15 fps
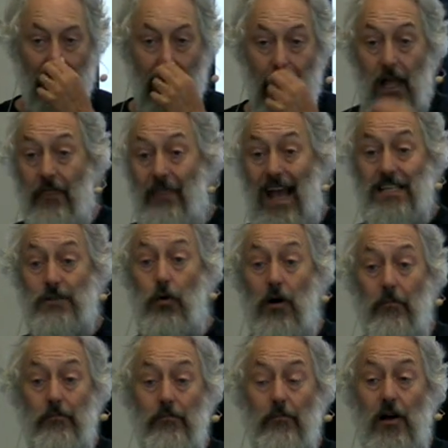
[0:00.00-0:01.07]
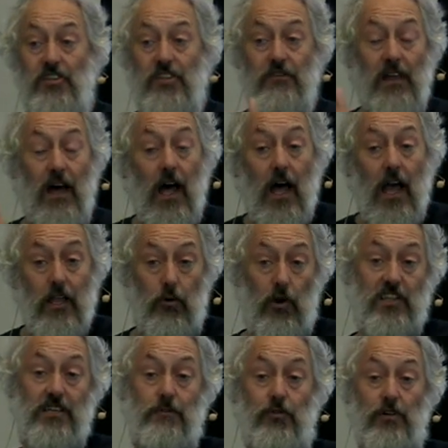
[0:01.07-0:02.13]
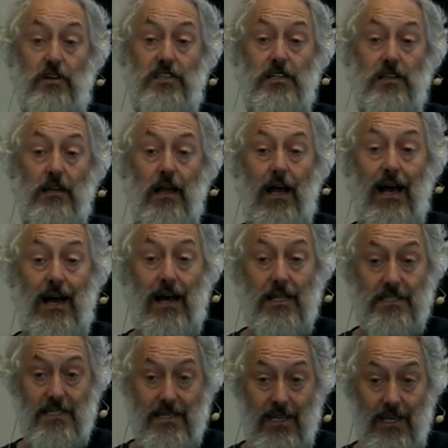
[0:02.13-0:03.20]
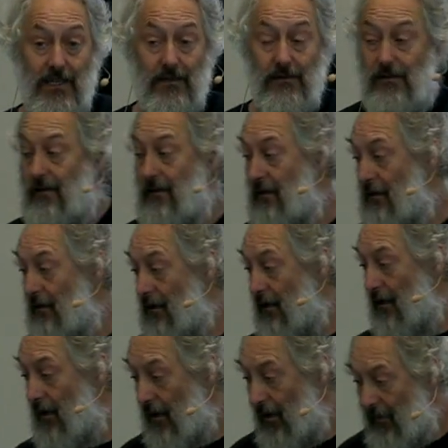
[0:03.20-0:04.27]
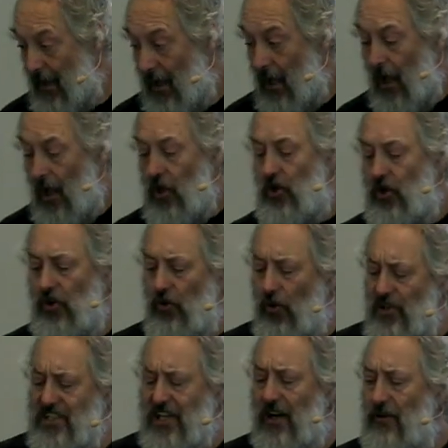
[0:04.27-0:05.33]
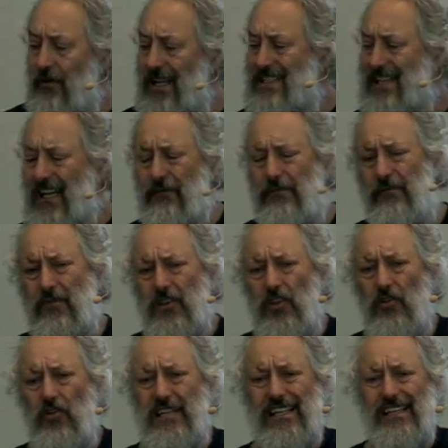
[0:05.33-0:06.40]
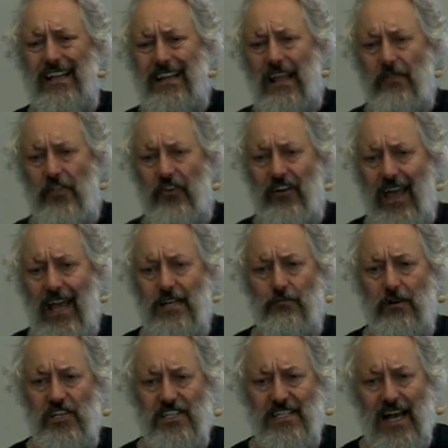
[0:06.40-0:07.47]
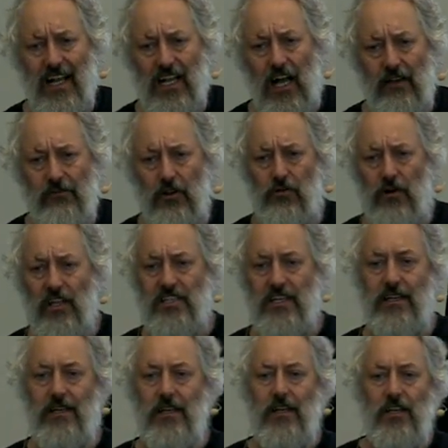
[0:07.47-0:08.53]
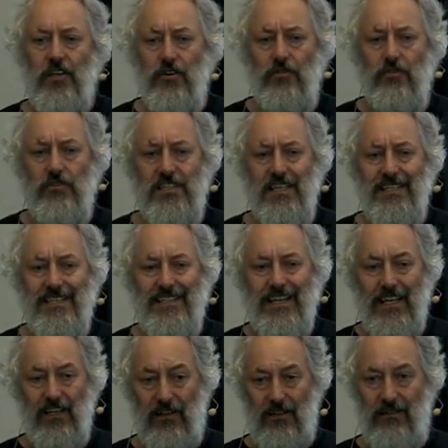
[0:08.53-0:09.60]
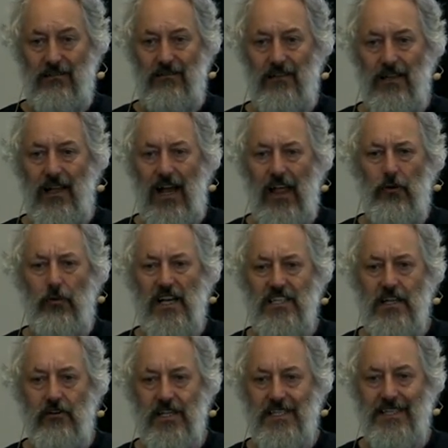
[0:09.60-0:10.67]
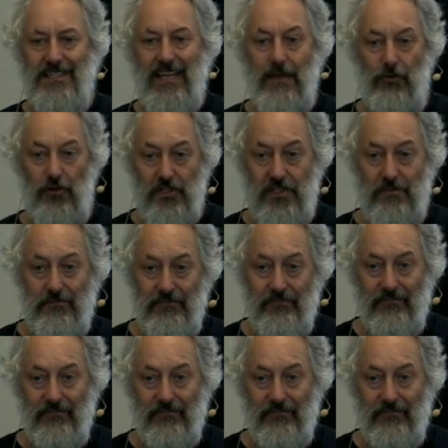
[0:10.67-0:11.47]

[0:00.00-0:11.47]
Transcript: Uh, and that's what most of the high quality books are today. You can also, instead of using linen thread, which is archival quality, use steel, otherwise known as staples.